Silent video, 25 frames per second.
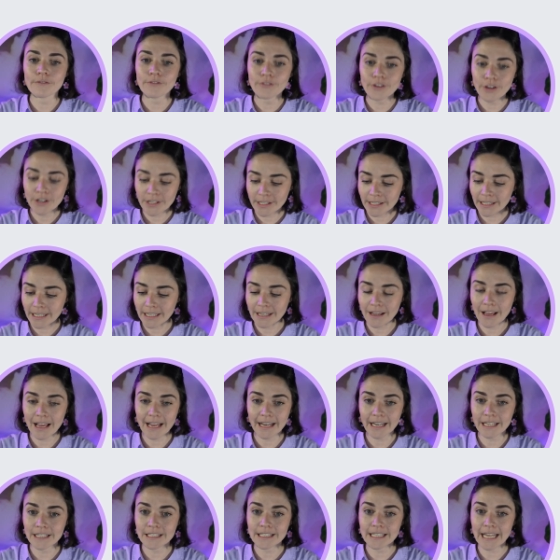Firstly,
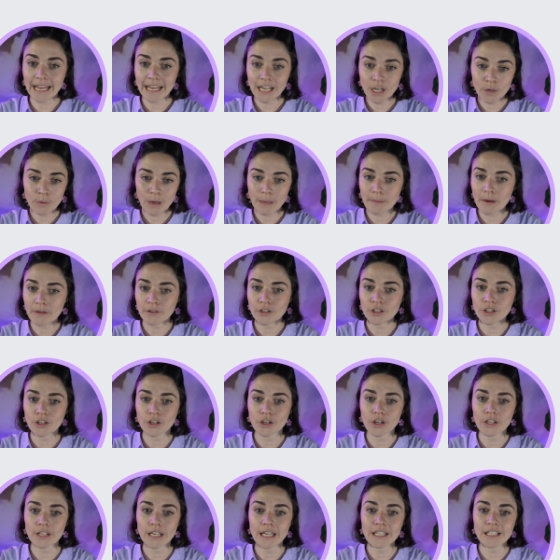I can take away my
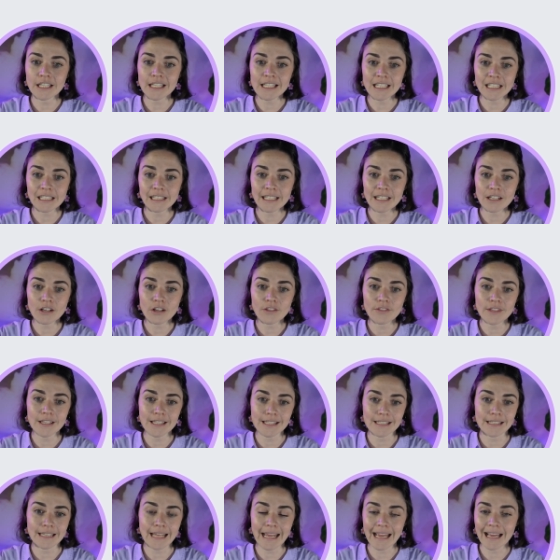return and just click on
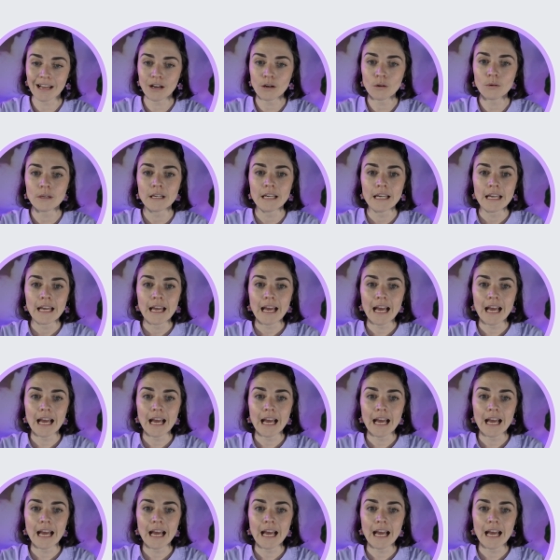this now